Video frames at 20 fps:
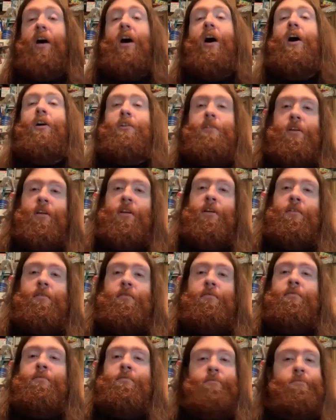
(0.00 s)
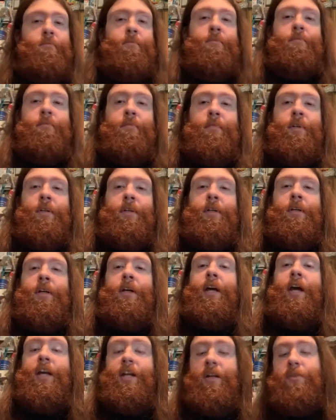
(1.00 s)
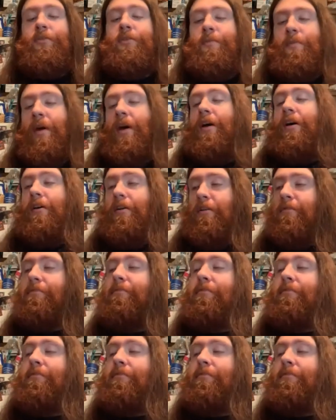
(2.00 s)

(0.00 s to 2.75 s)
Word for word: Haunting. Mm-hmm. And it was about.